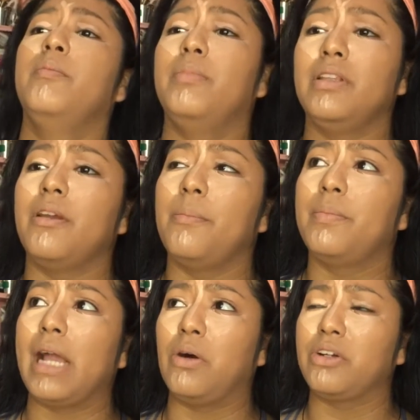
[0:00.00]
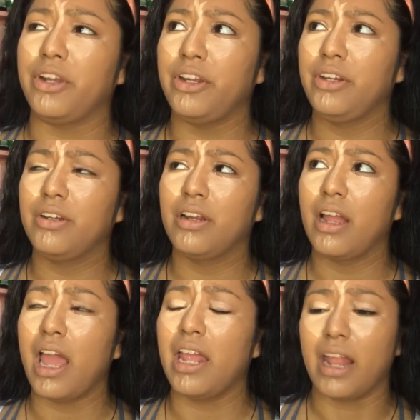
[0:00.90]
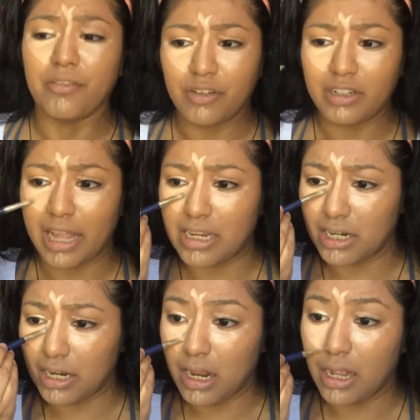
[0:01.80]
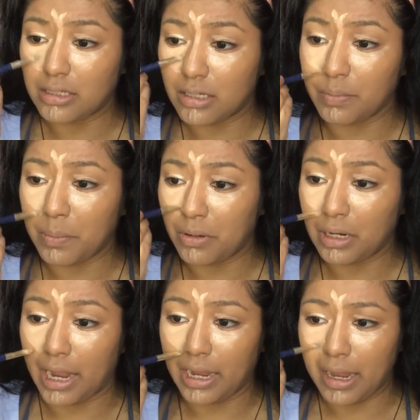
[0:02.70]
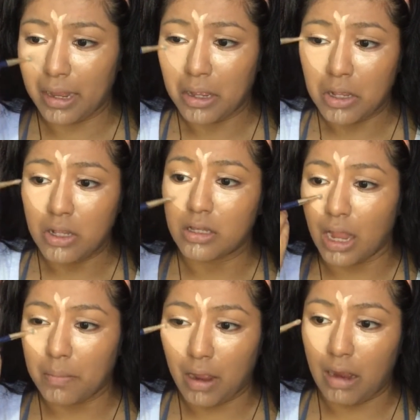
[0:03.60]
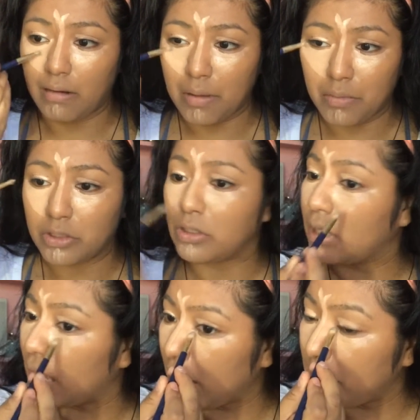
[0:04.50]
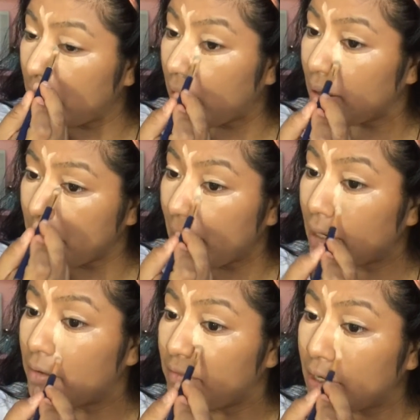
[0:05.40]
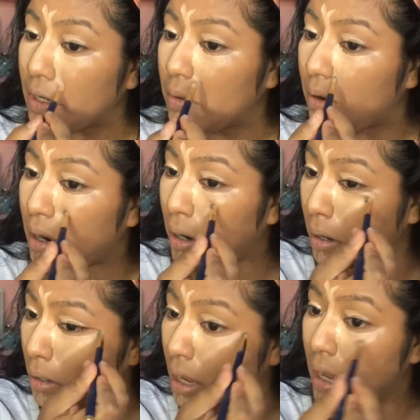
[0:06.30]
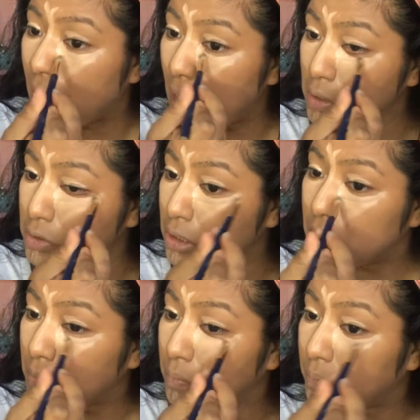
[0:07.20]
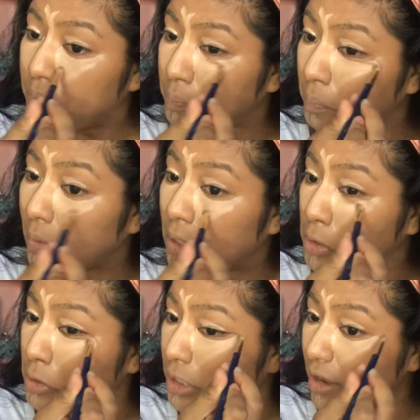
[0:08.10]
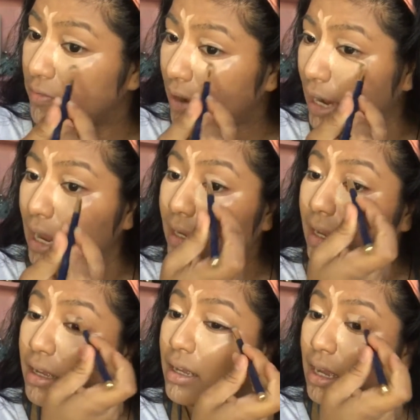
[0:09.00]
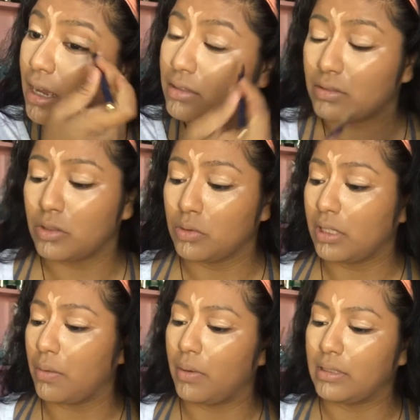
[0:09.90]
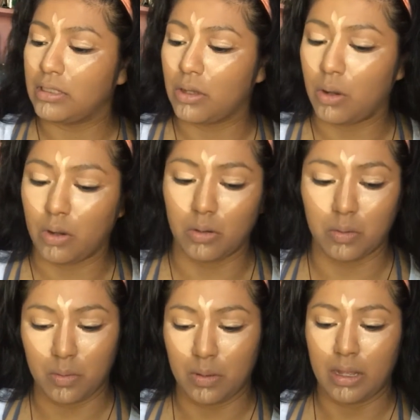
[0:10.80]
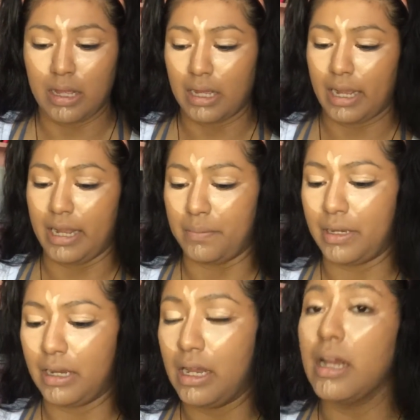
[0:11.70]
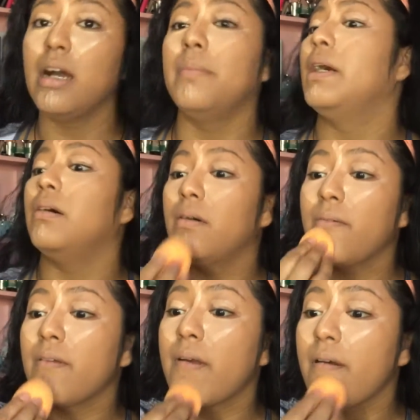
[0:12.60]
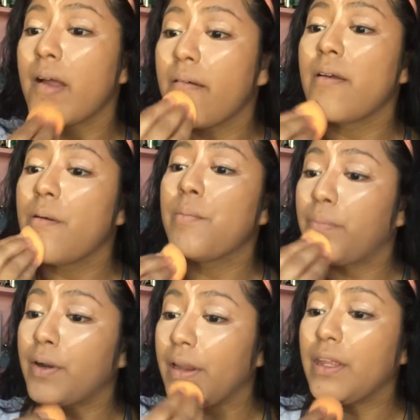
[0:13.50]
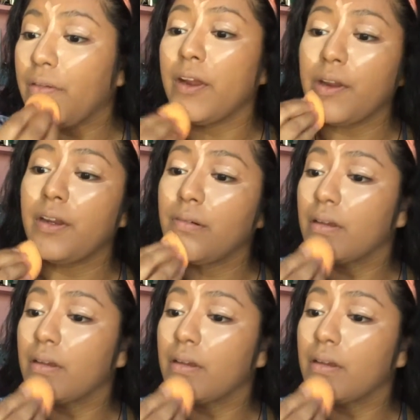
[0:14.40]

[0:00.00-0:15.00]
put their powder and then foundation, and some people like it. So I'll probably make a video on how to see if I like it. To see what's the whole hype about putting your